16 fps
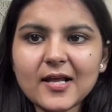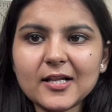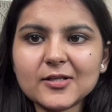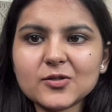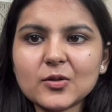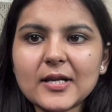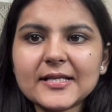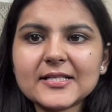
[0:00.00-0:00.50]
So
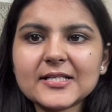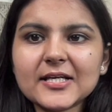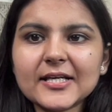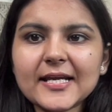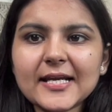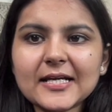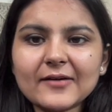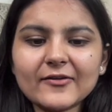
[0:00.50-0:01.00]
let's
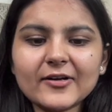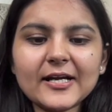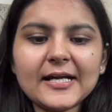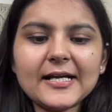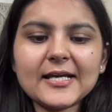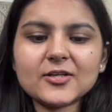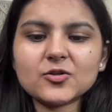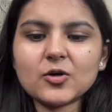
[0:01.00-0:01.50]
create our
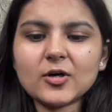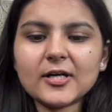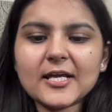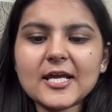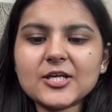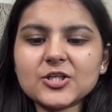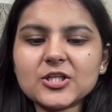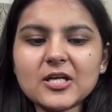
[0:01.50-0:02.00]

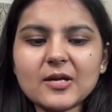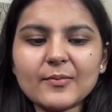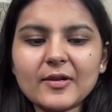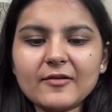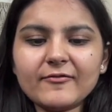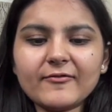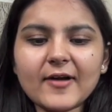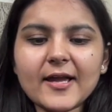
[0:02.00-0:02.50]
index.html
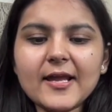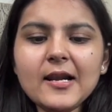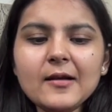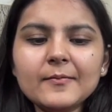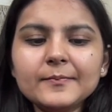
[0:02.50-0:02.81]
file.